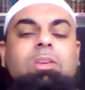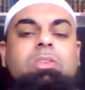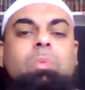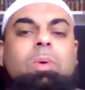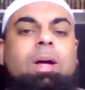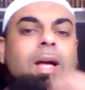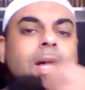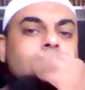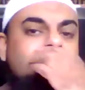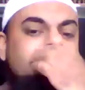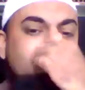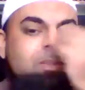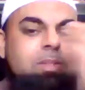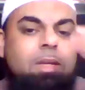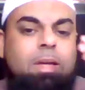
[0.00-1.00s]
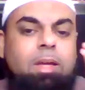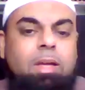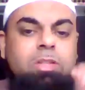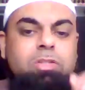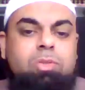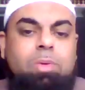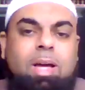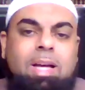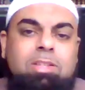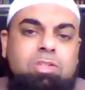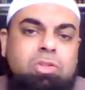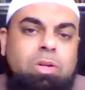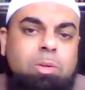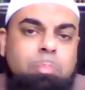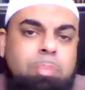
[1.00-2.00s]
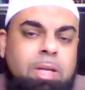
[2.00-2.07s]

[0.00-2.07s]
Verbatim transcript: What happens is you had certain